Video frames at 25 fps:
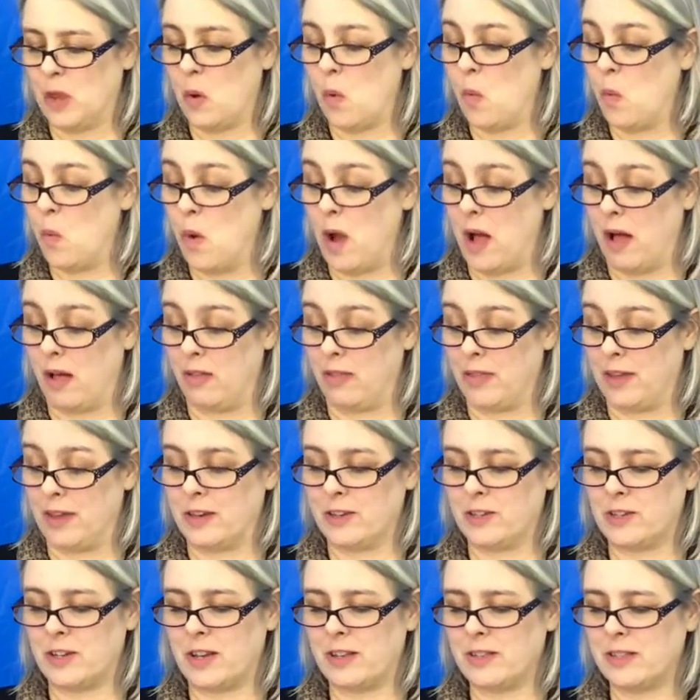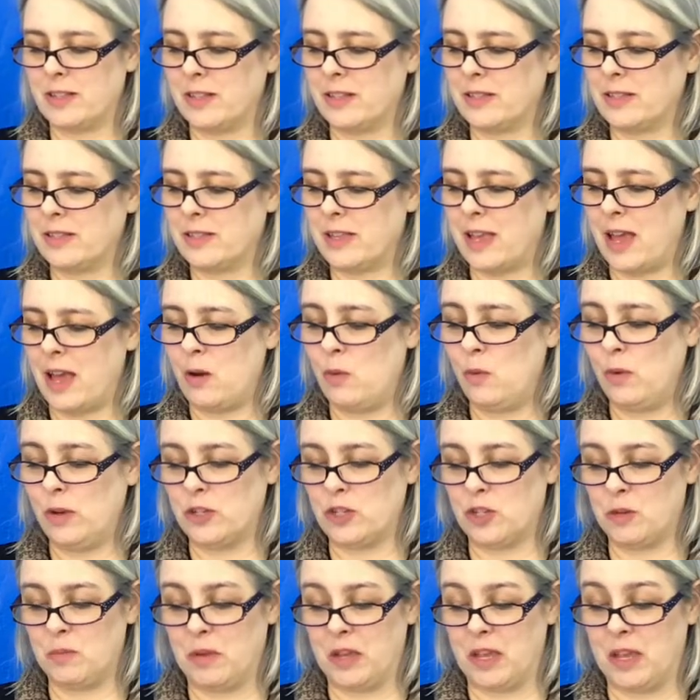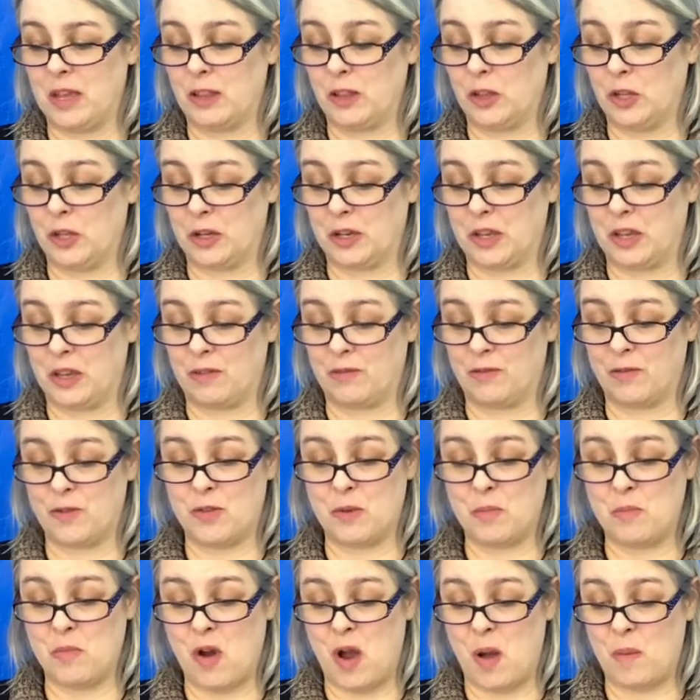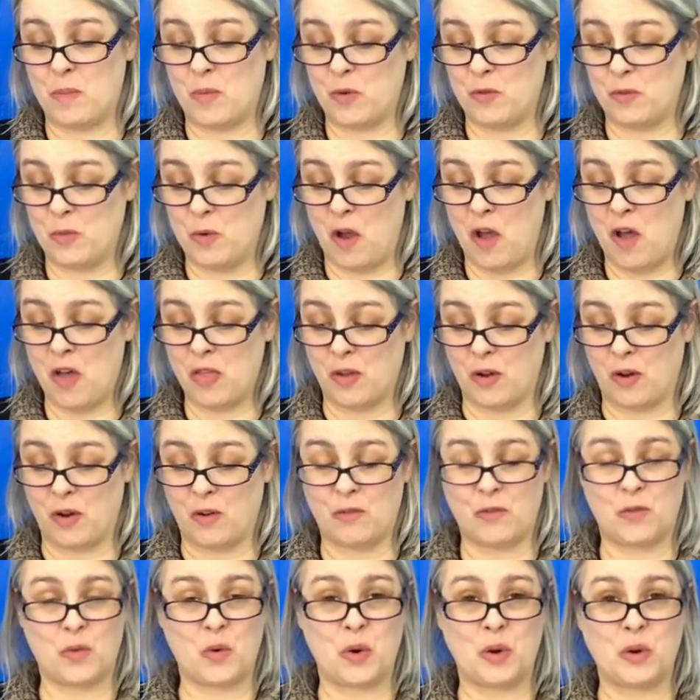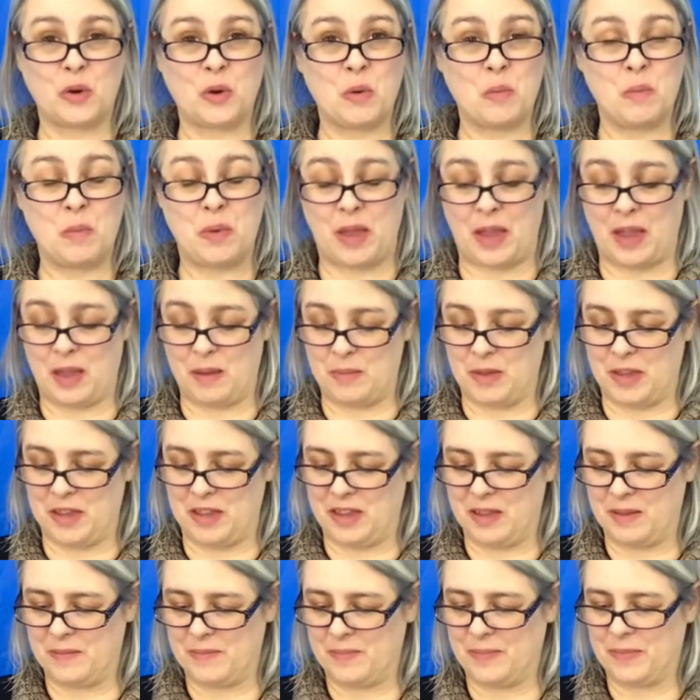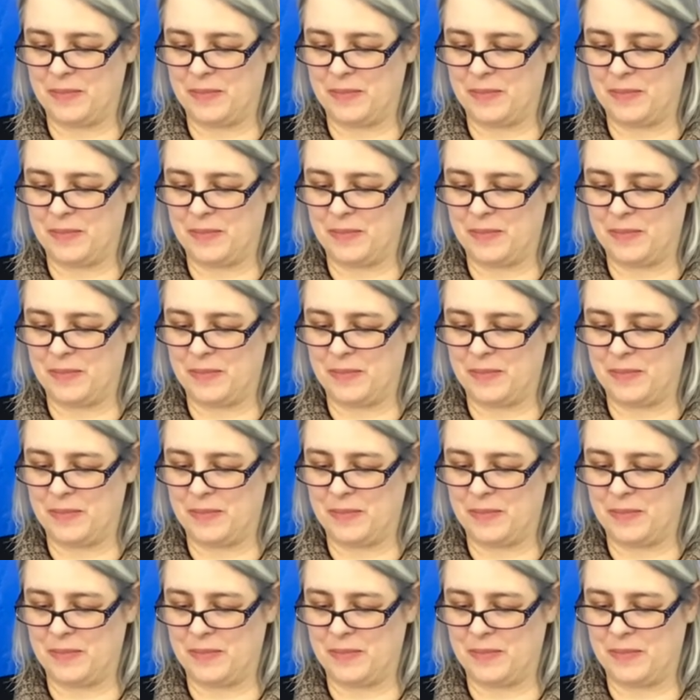Well then, Jocelyn said, we should begin looking for the proper father for your baby.